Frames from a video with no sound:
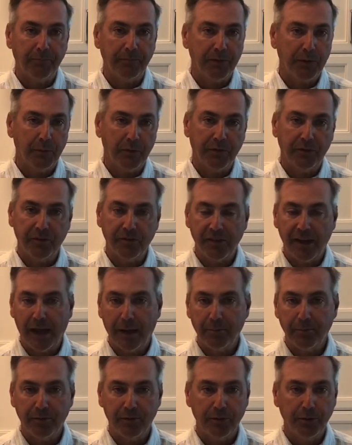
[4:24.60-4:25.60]
whether it's
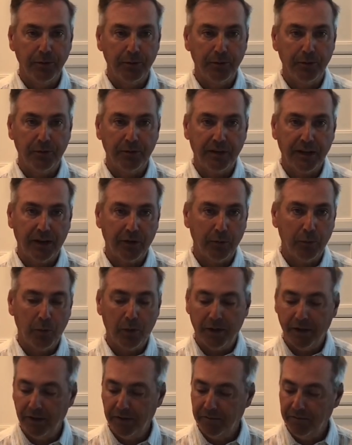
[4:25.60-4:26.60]
Absolute, Kettle
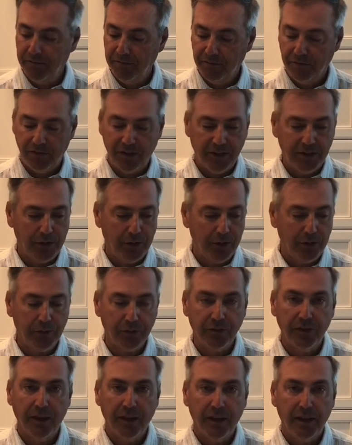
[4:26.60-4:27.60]
One, Tito's,